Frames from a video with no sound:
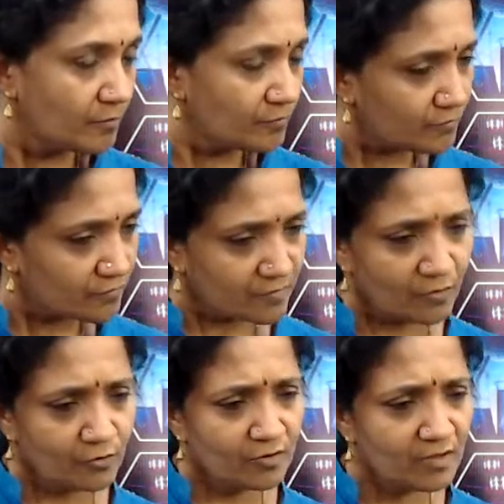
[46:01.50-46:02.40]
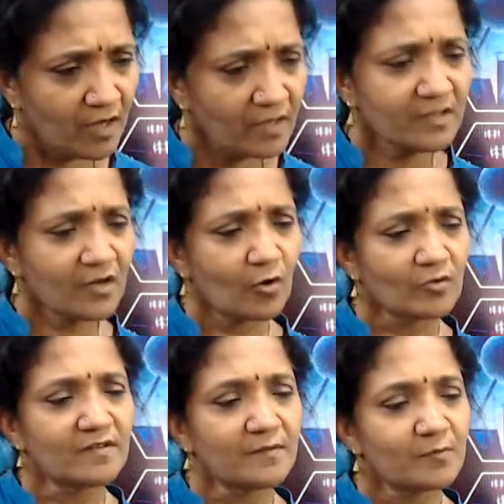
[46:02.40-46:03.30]
So learn the
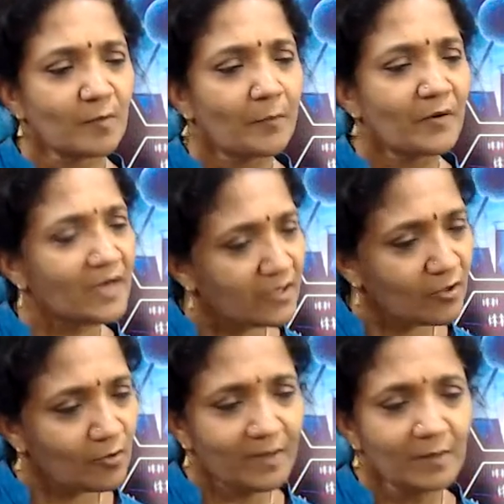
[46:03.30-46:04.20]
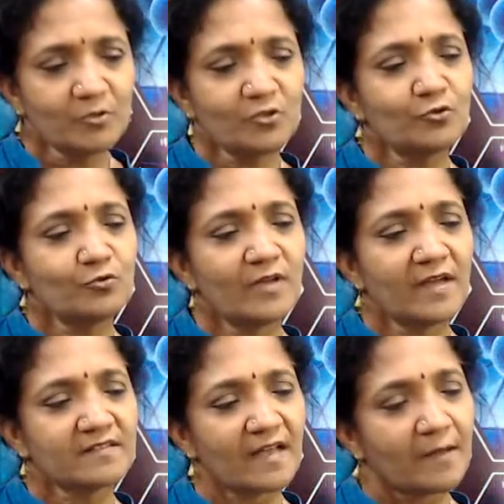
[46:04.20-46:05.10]
concepts properly and you'll be able to do the
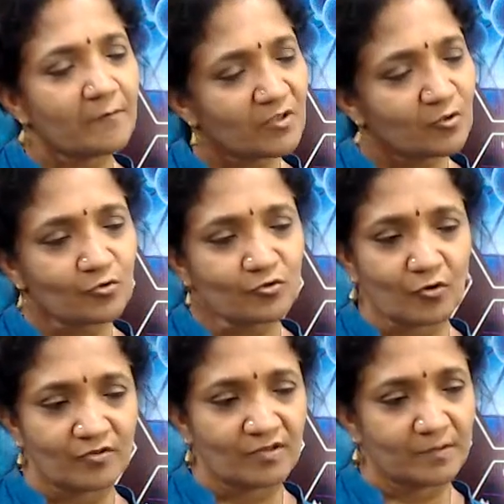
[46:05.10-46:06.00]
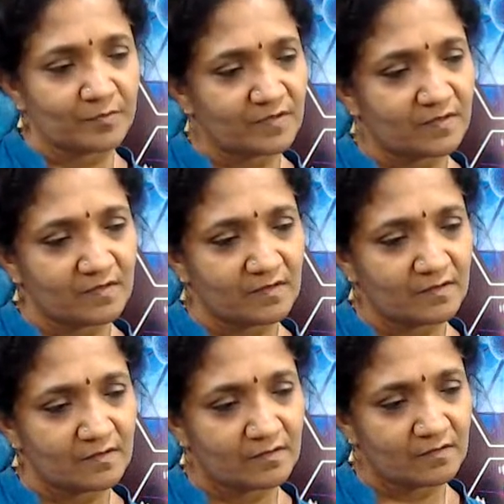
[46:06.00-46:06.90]
exam with those concepts.
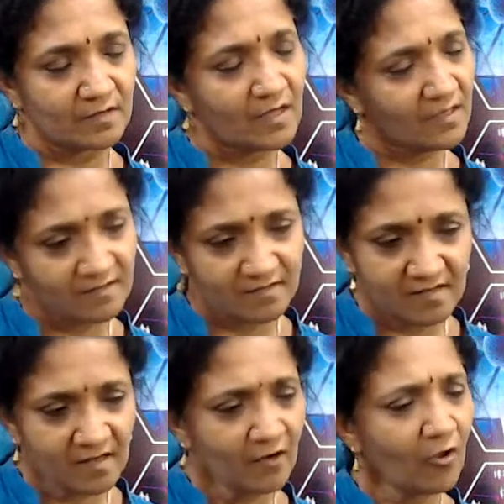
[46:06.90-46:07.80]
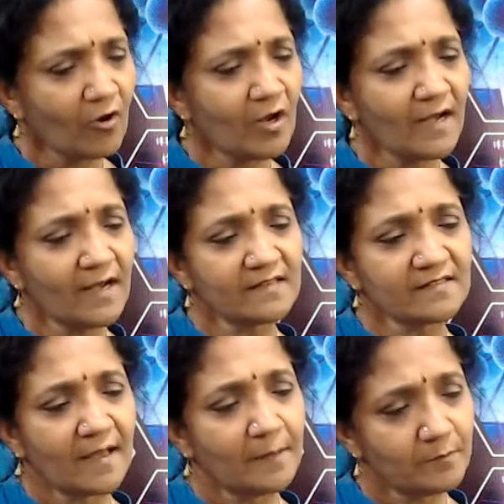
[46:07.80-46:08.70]
It's still an online
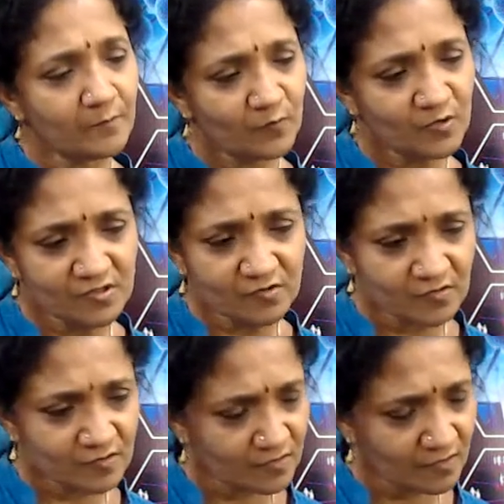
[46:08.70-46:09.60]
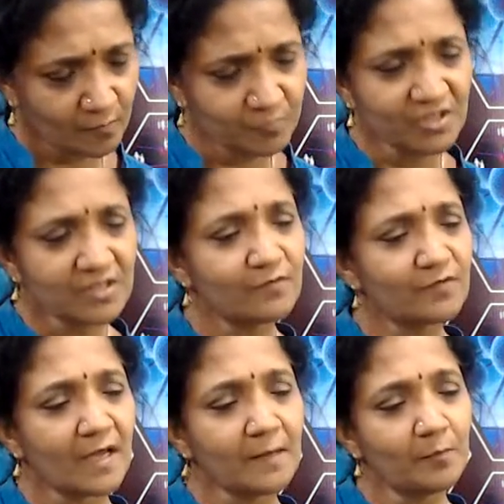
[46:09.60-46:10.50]
exam, which is objective
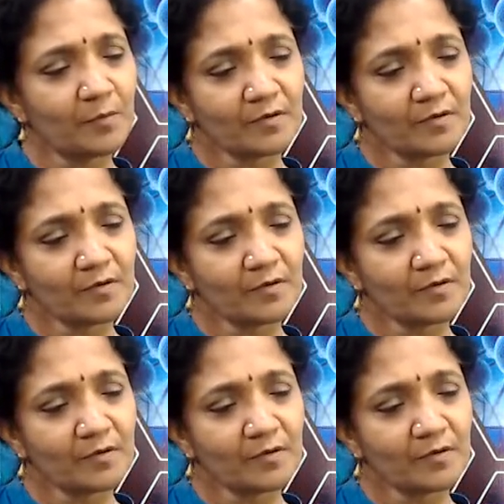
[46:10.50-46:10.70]
type,